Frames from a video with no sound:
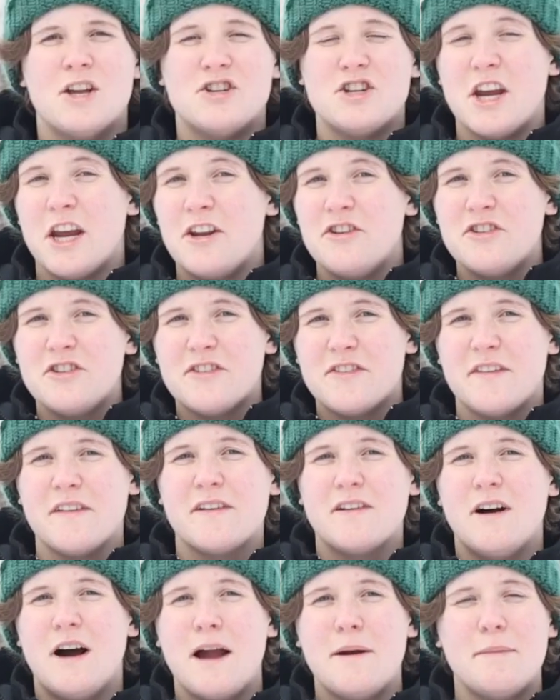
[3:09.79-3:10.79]
Changes in the
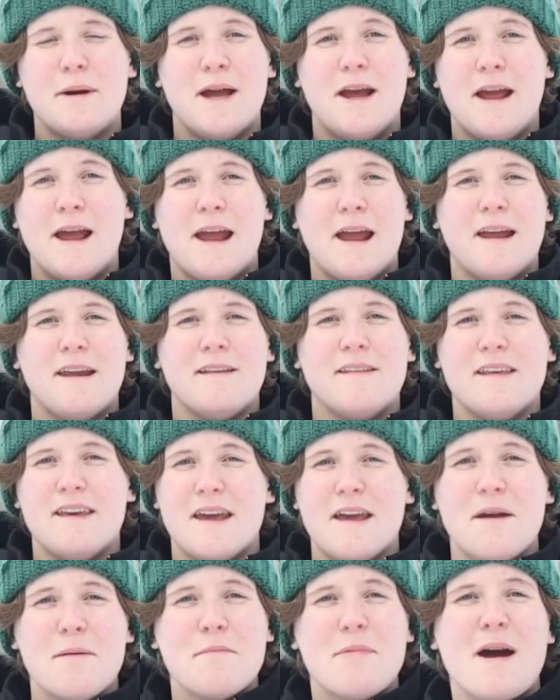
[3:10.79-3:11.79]
climate and the
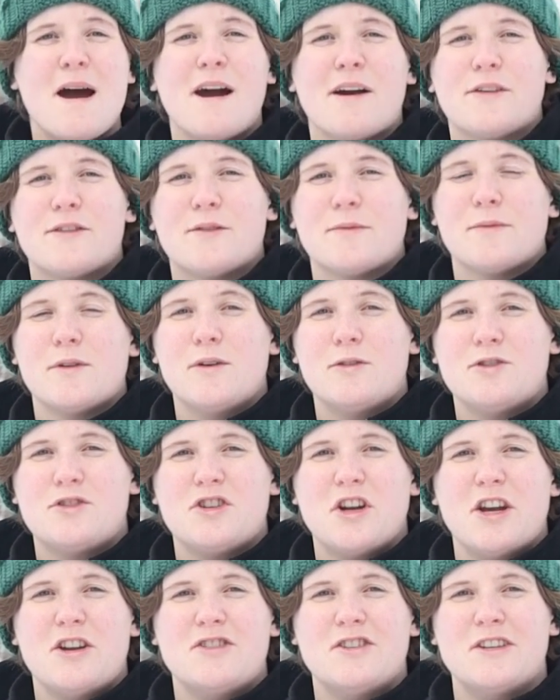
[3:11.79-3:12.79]
impacts from those
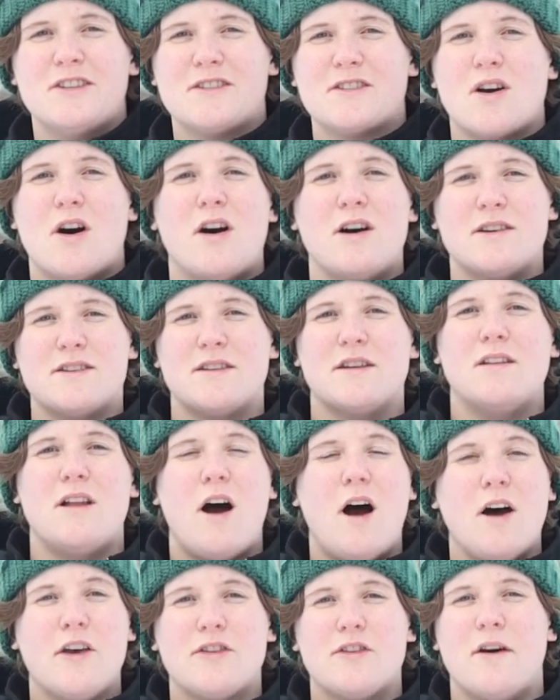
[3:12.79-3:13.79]
changes cause the
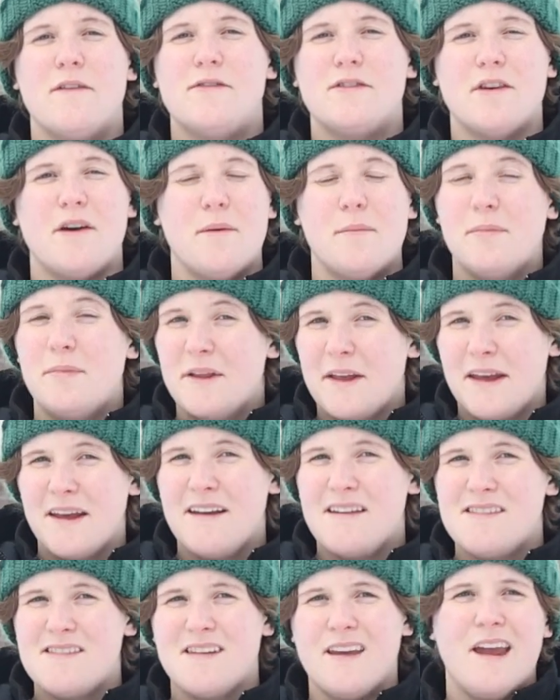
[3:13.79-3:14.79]
loss of some
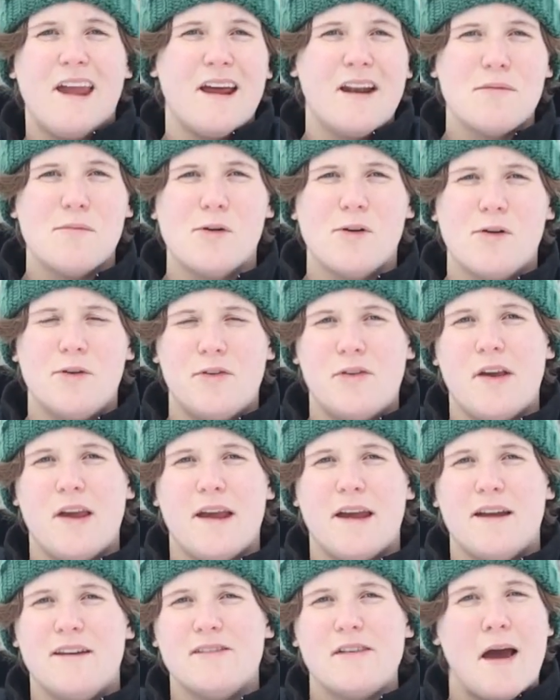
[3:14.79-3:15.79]
plants, animals,
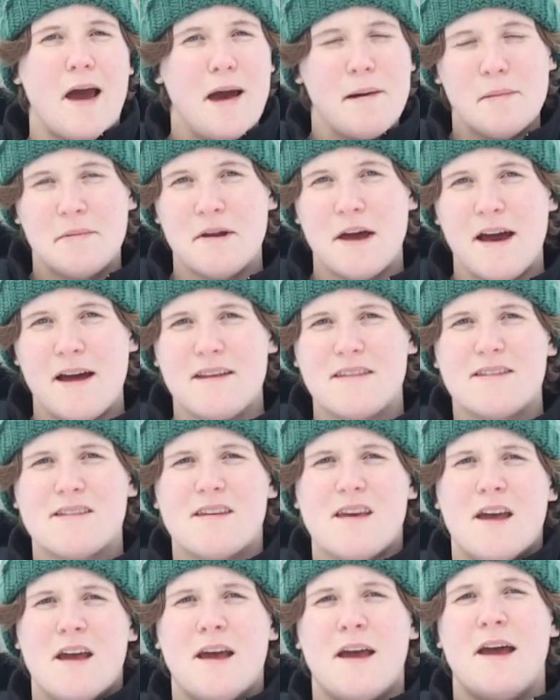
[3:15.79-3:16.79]
and habitats.
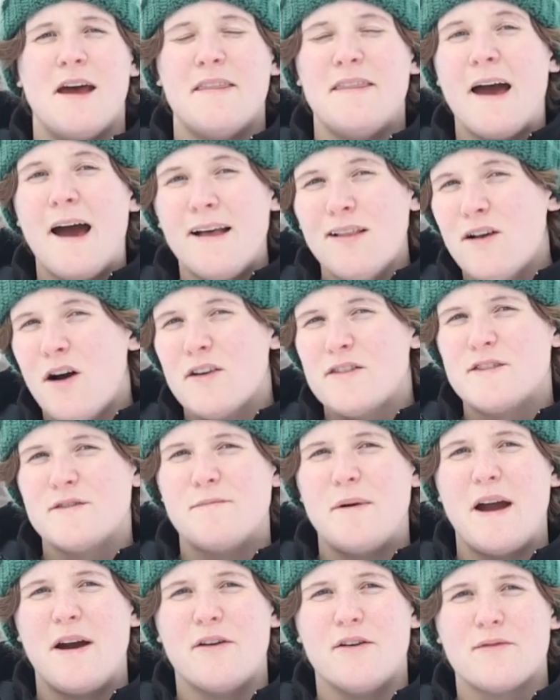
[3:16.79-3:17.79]
That loss of
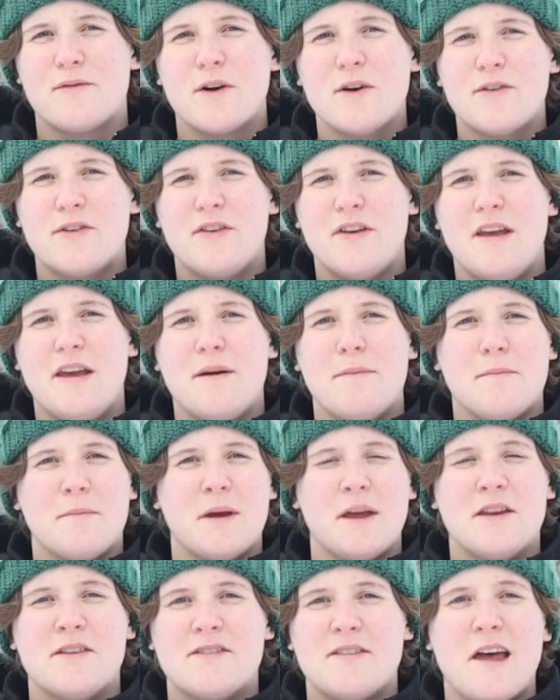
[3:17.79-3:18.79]
biodiversity
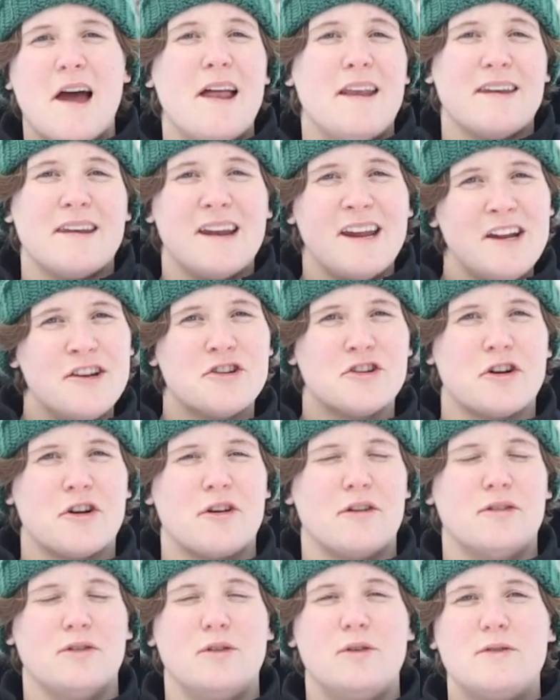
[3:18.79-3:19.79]
means that
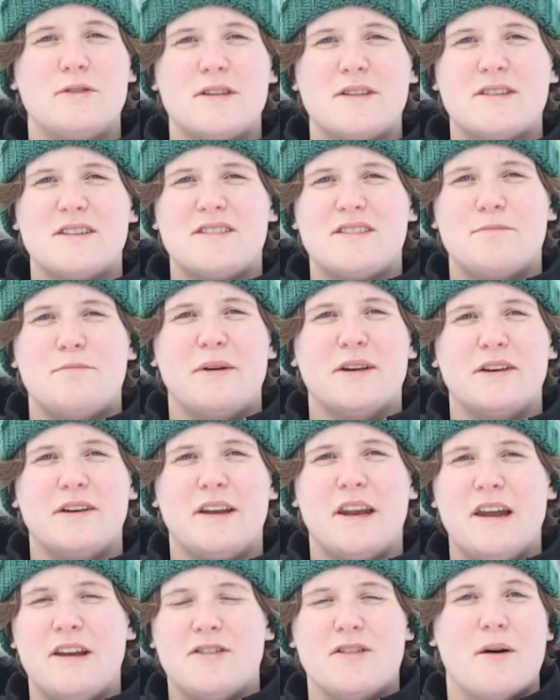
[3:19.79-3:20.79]
nature loses its
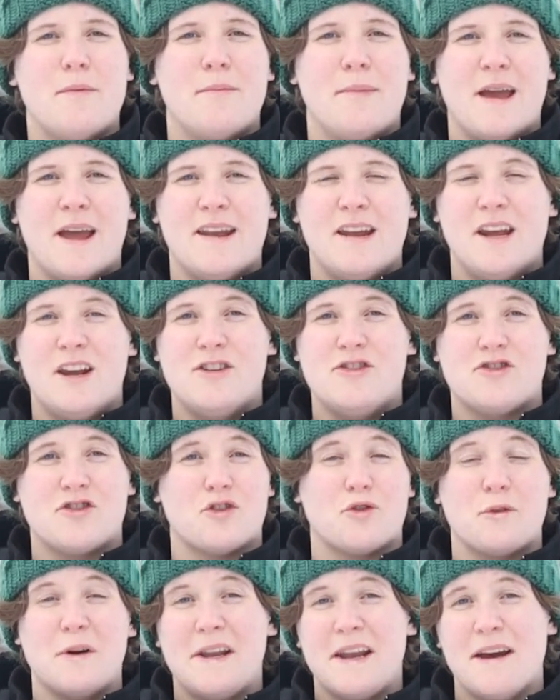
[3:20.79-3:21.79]
ability to manage
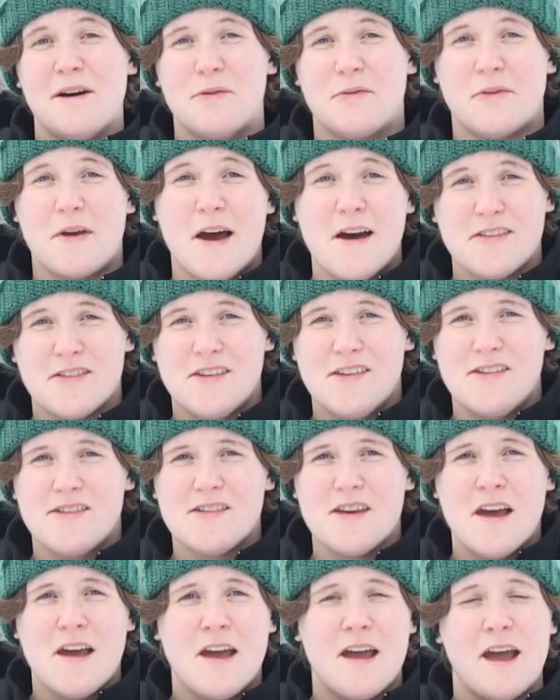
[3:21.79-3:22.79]
greenhouse gases
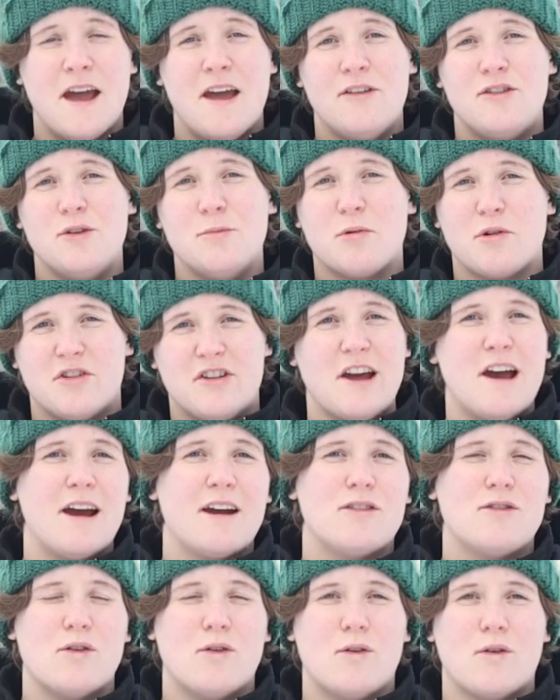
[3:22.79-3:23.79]
and to
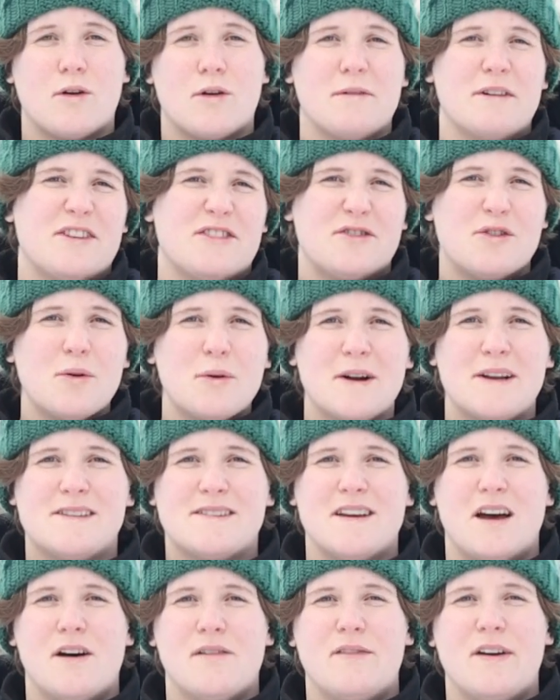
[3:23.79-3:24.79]
protect or restore
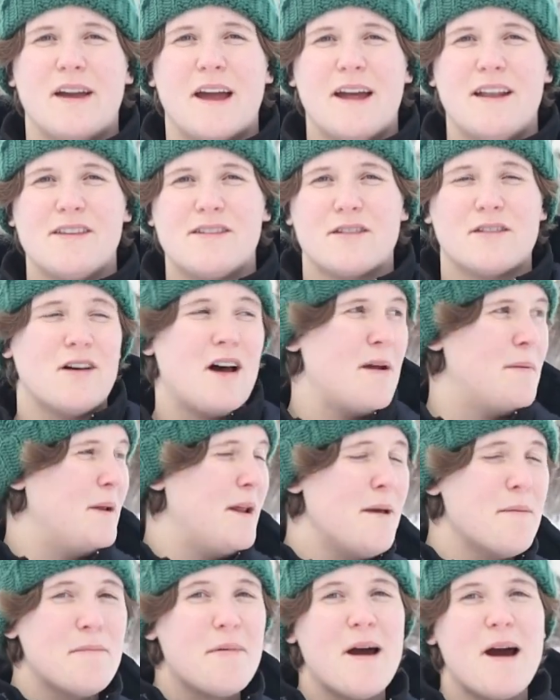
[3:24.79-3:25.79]
itself against climate
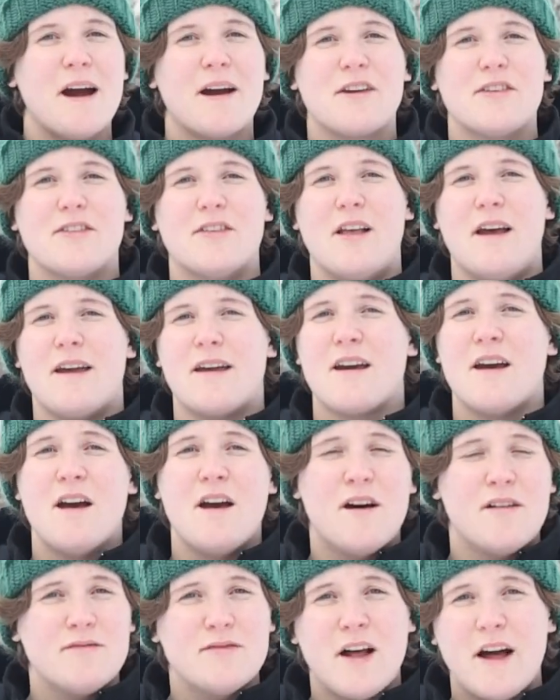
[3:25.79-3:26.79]
impacts like
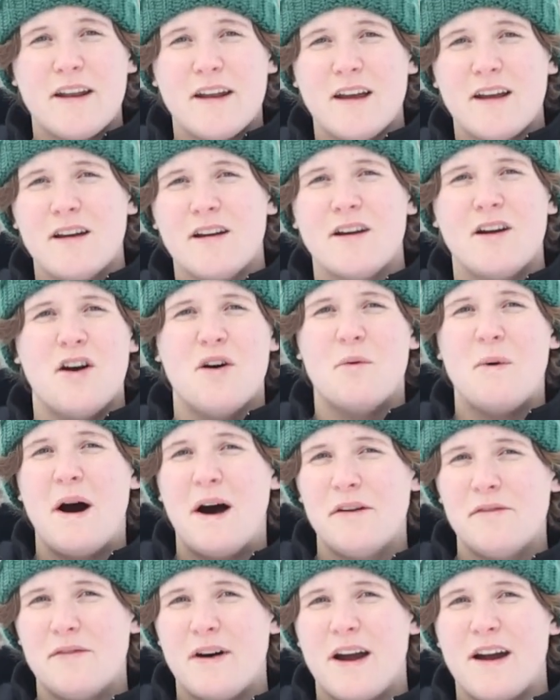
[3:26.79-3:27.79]
flooding,
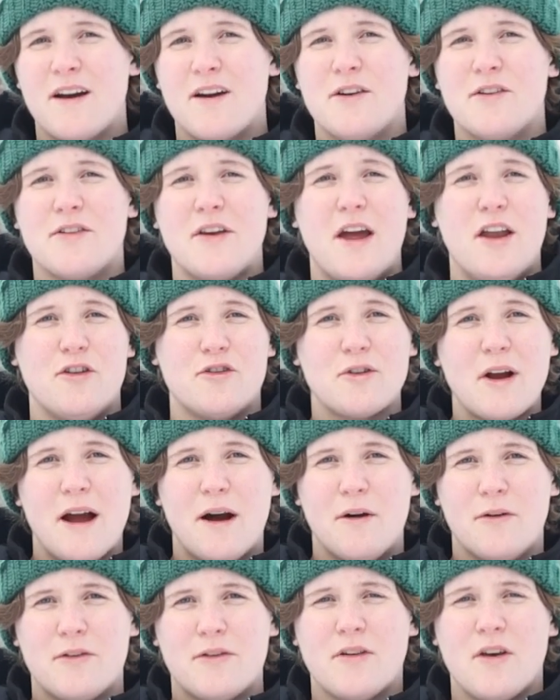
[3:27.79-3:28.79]
wildfires, and
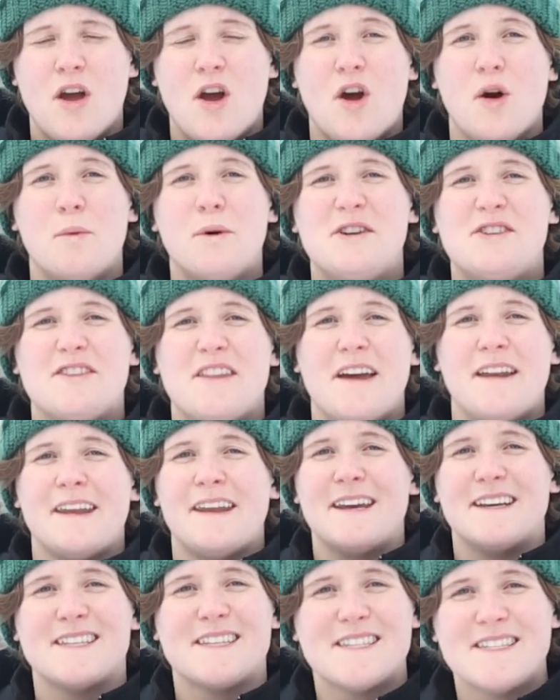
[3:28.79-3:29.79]
droughts, which then
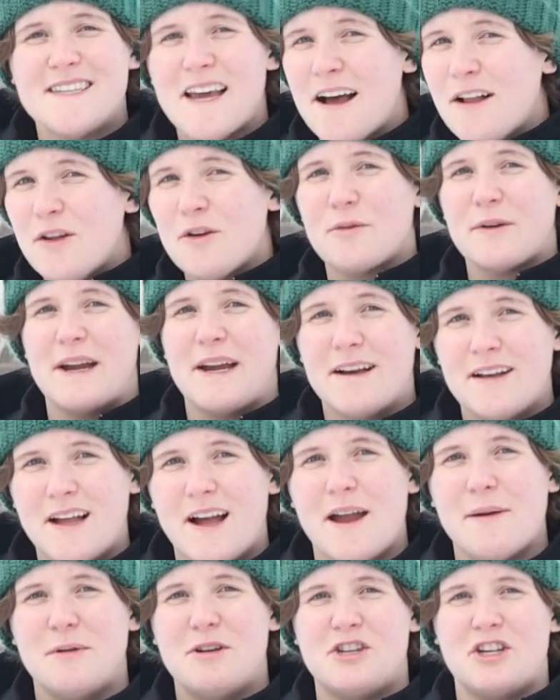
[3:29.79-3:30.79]
accelerate
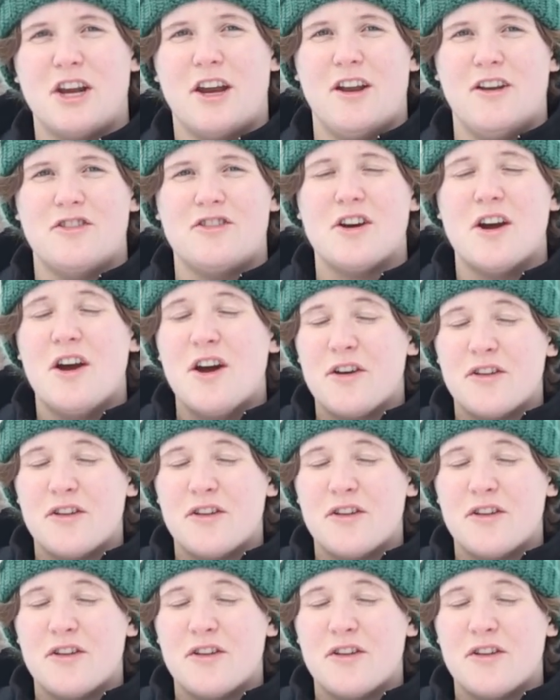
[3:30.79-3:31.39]
climate change.